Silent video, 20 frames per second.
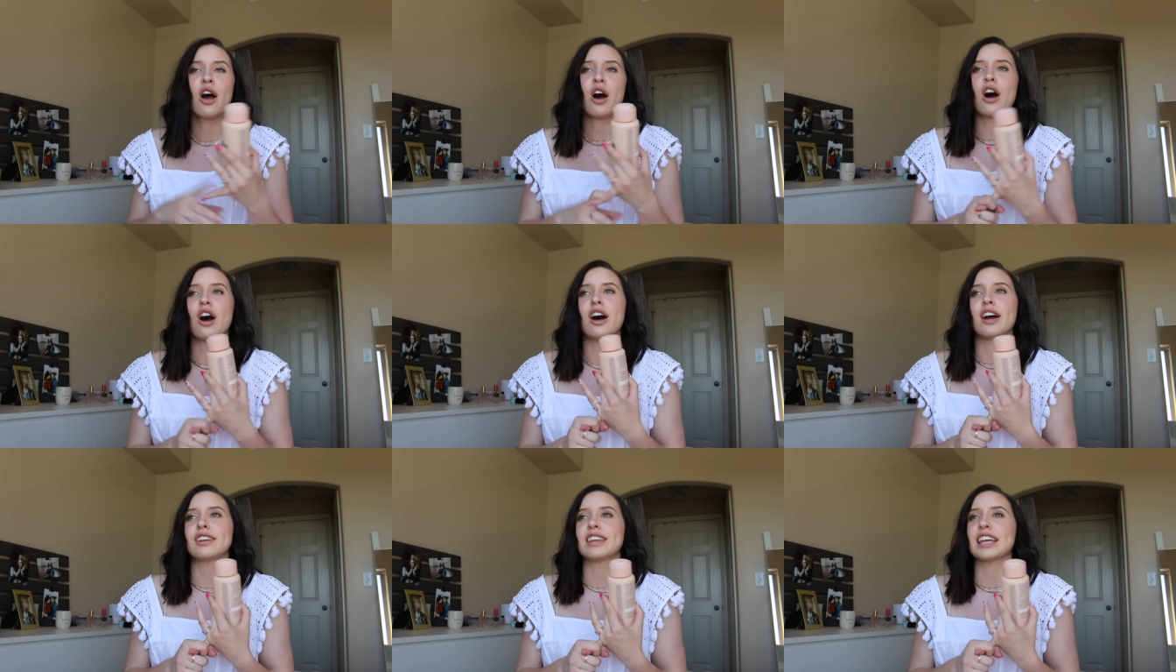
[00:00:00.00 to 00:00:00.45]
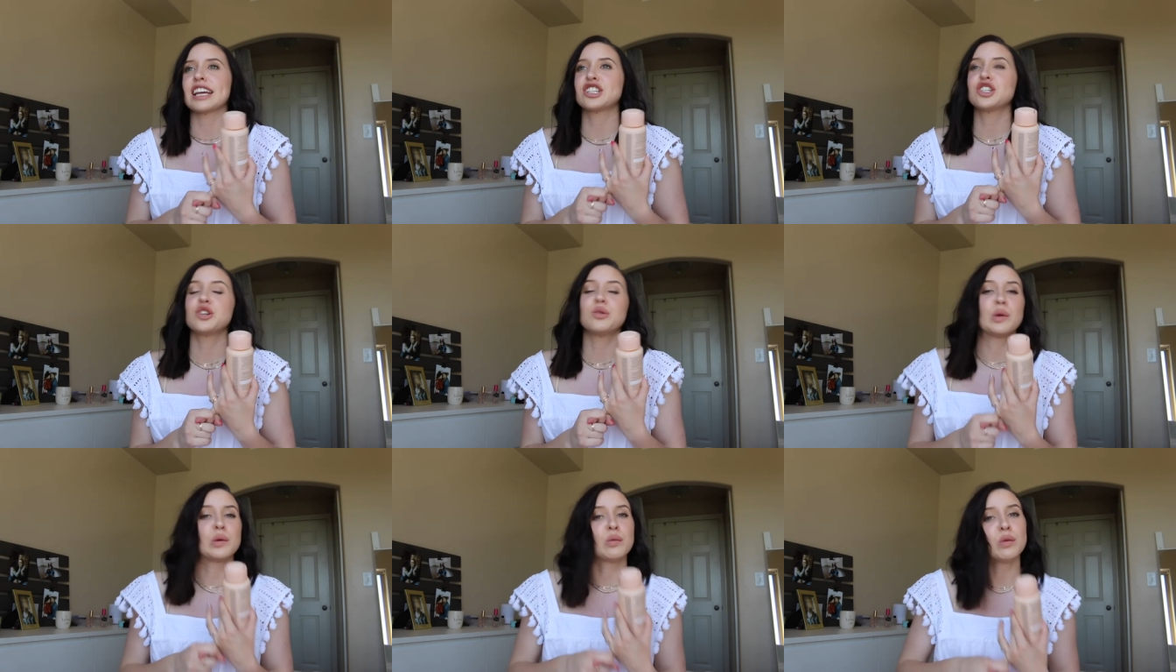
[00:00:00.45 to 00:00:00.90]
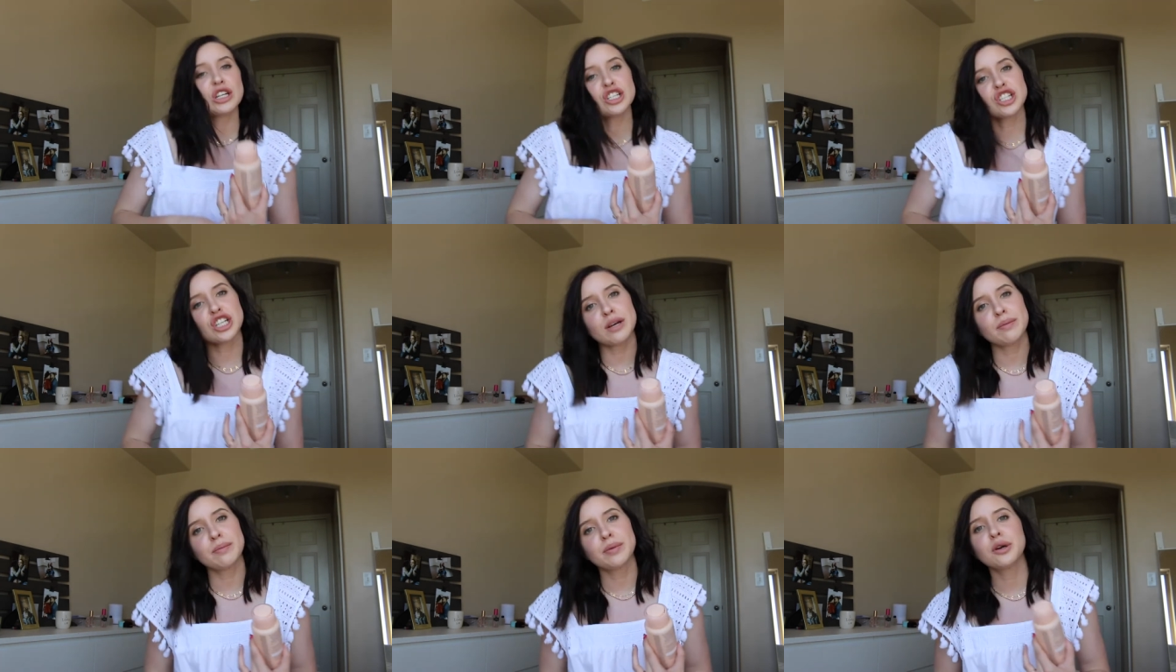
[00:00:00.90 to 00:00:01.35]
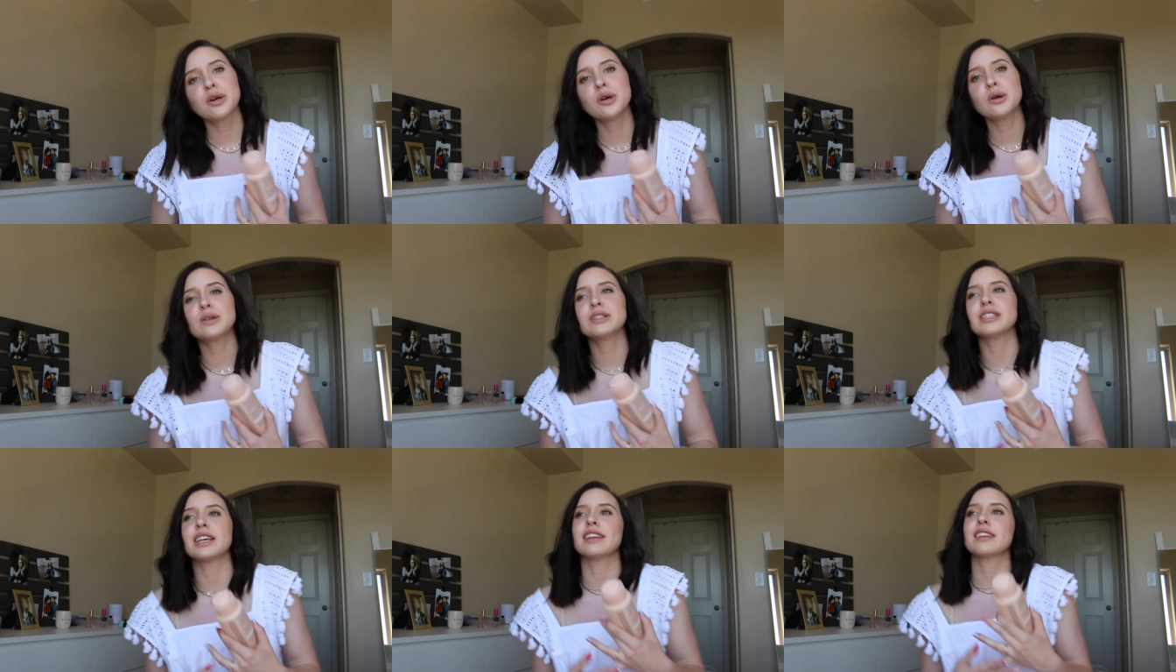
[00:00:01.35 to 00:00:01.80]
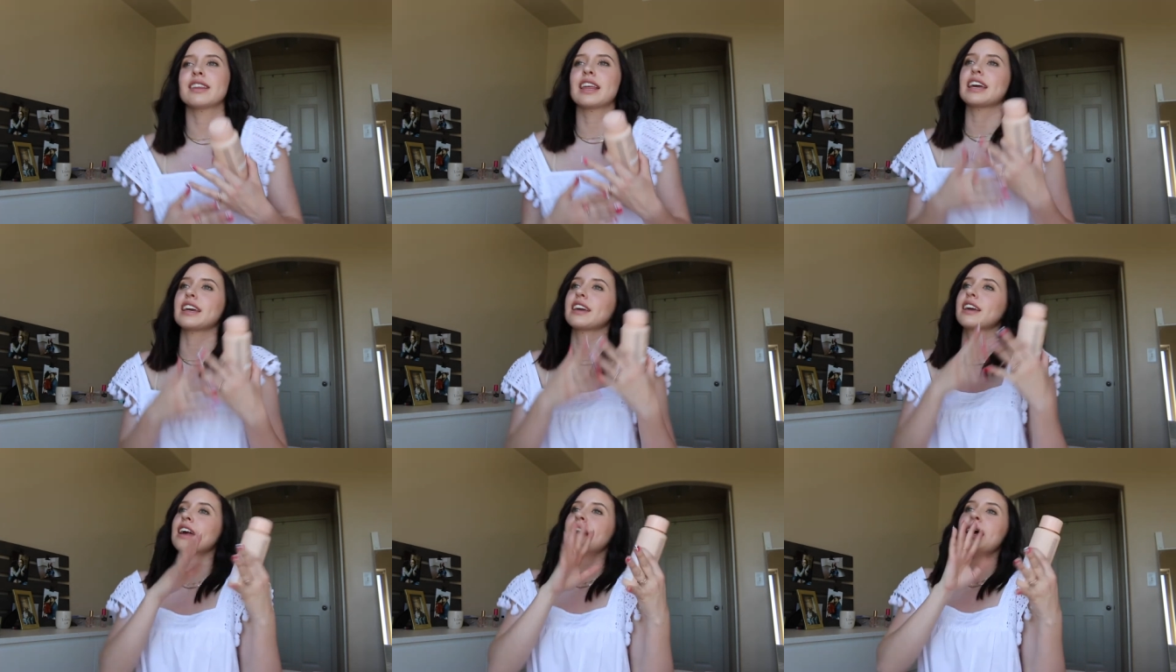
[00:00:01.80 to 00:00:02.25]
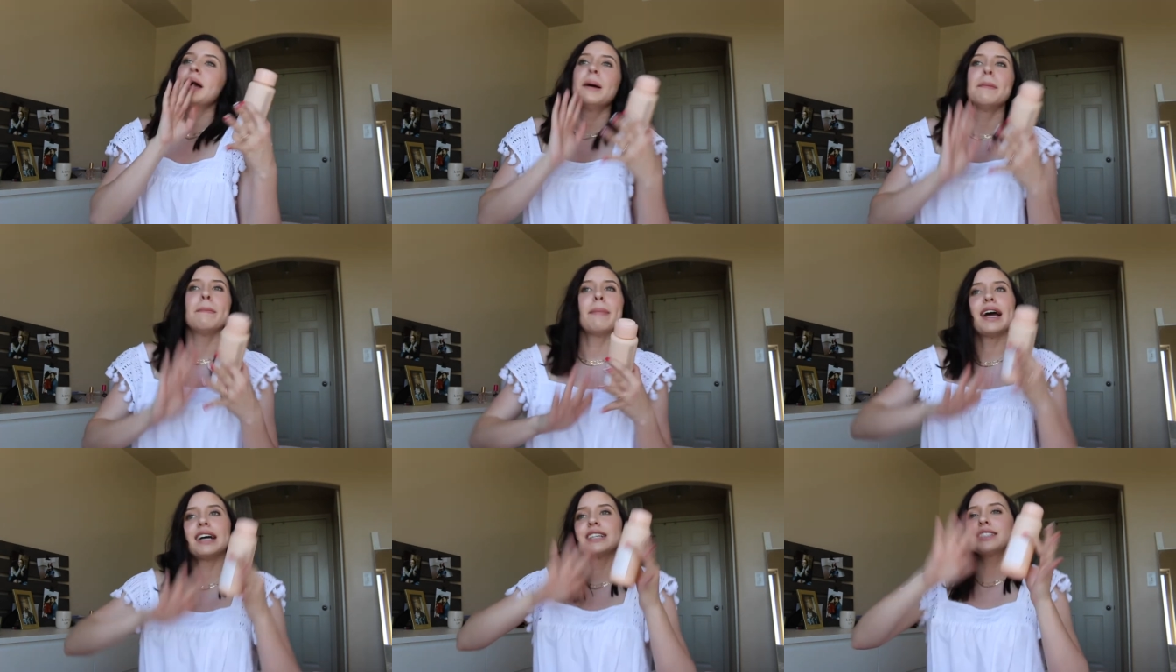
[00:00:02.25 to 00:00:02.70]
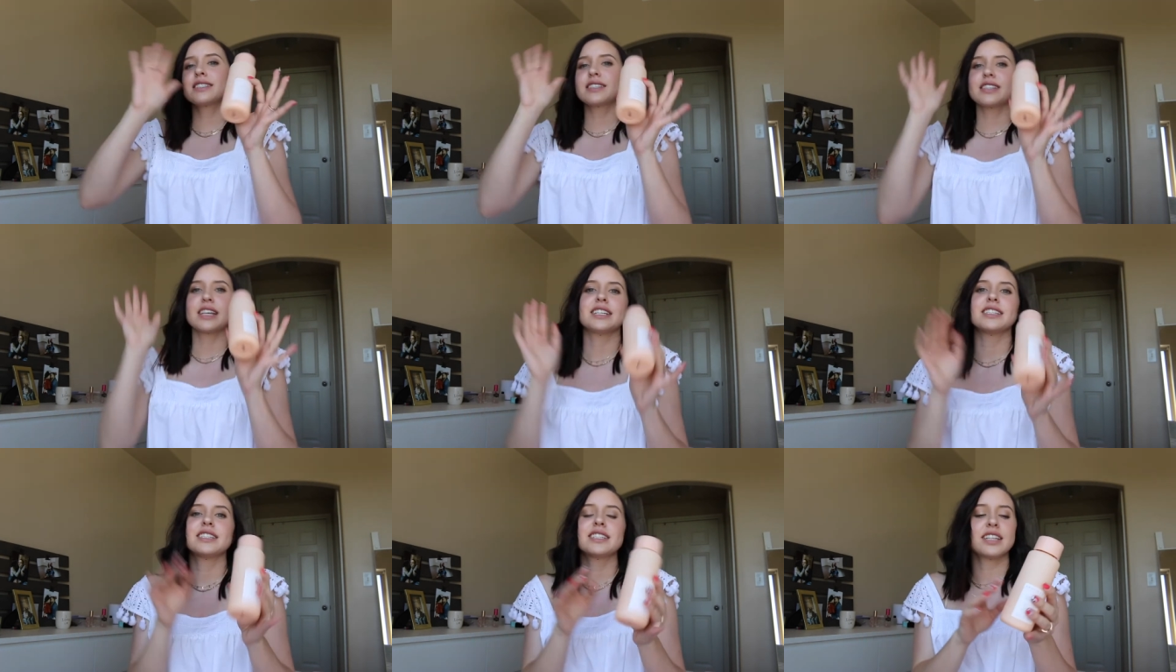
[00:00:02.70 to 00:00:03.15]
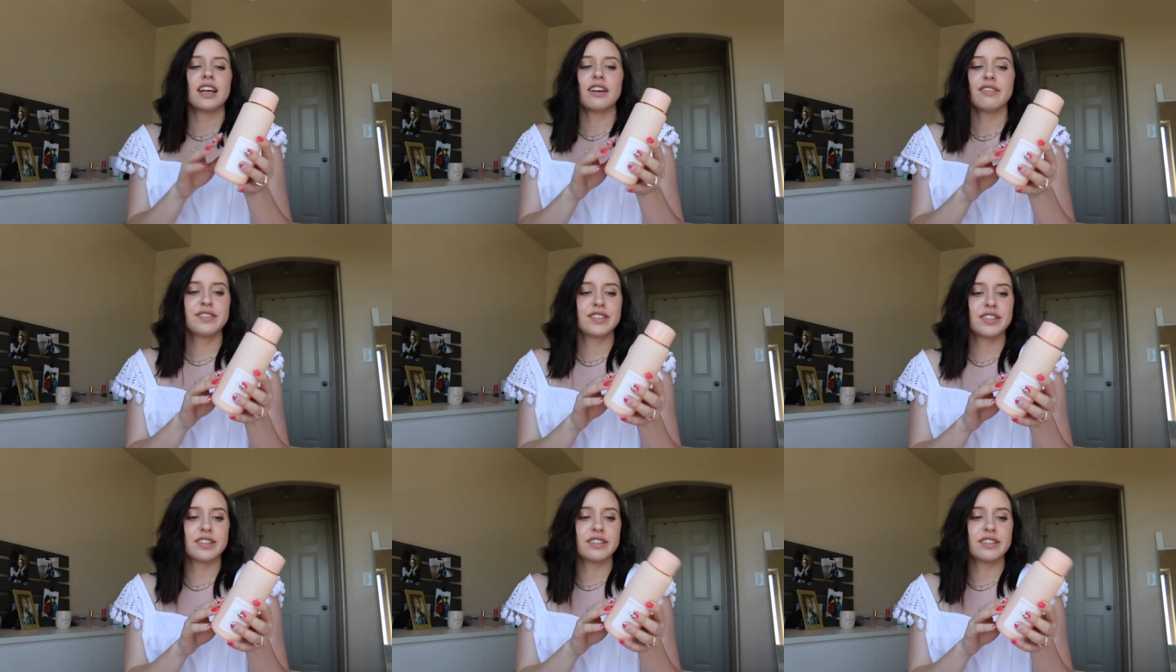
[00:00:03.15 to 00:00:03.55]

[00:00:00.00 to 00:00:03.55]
on like 2-in-1 shampoos and like masks and stuff,